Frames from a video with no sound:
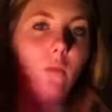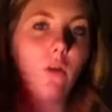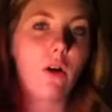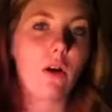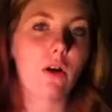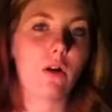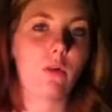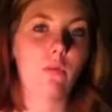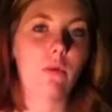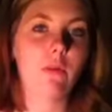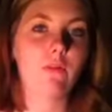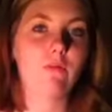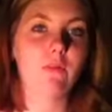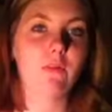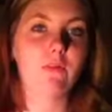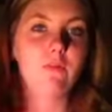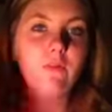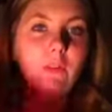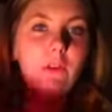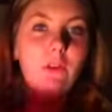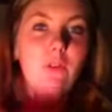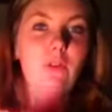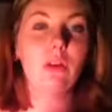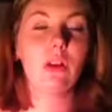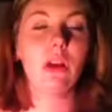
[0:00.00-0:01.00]
water, one for
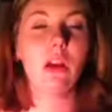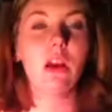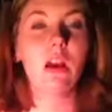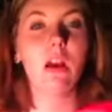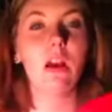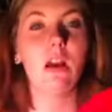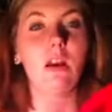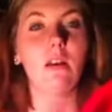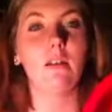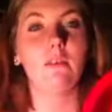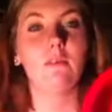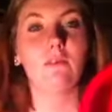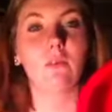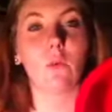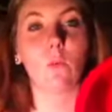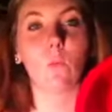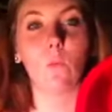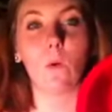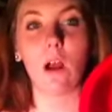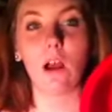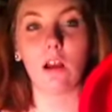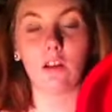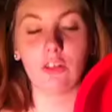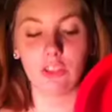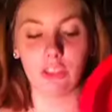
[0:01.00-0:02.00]
food for
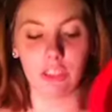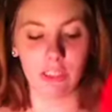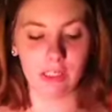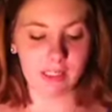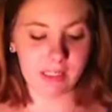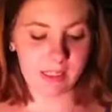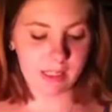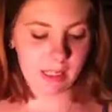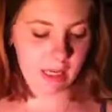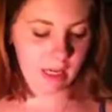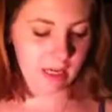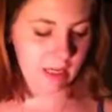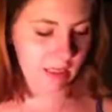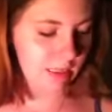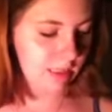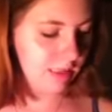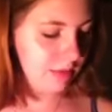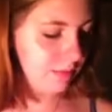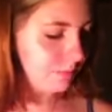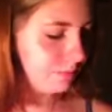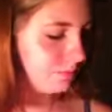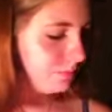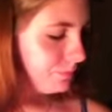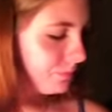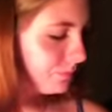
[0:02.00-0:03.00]
while she's
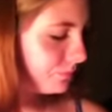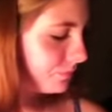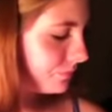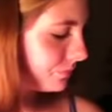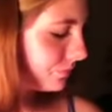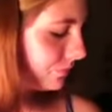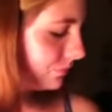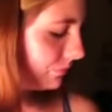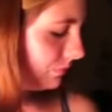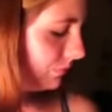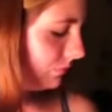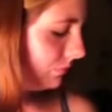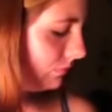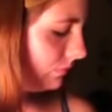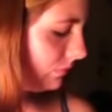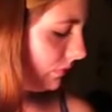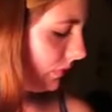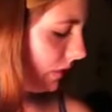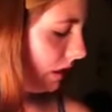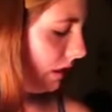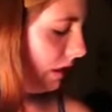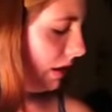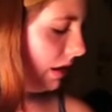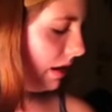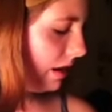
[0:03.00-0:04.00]
sick.
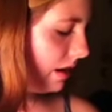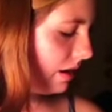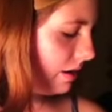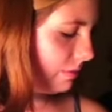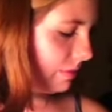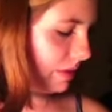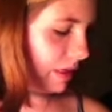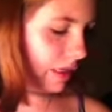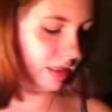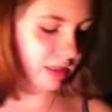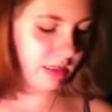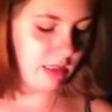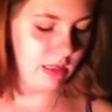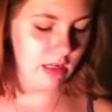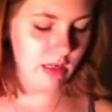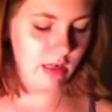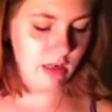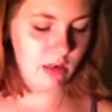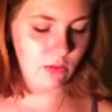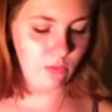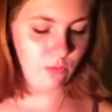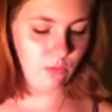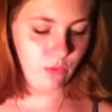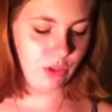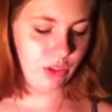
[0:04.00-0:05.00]
Um, and
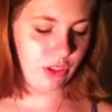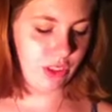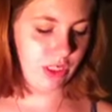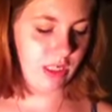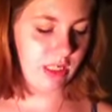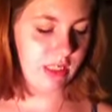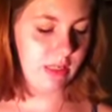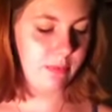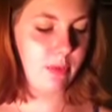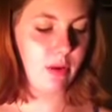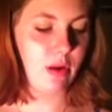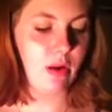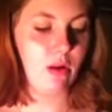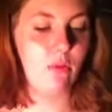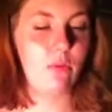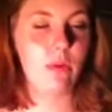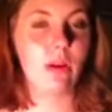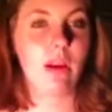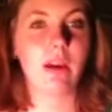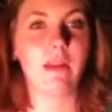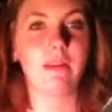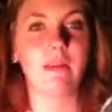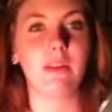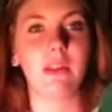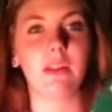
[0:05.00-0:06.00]
then when she gets better, we
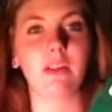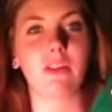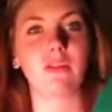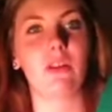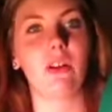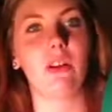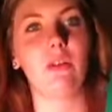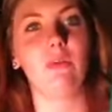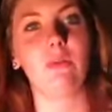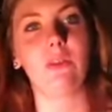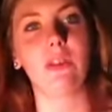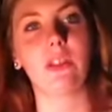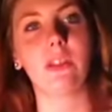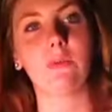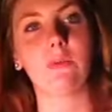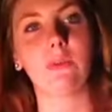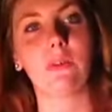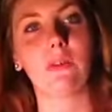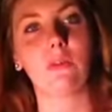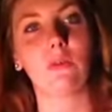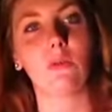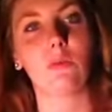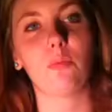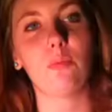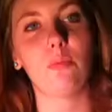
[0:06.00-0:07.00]
got these green ones
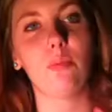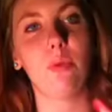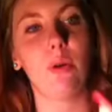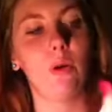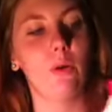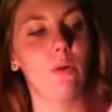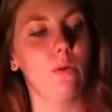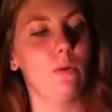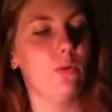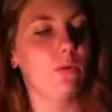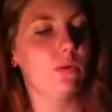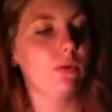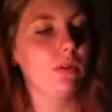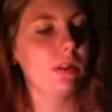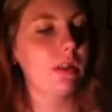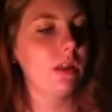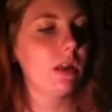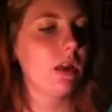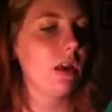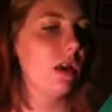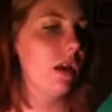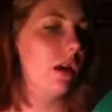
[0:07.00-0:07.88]
with little bones.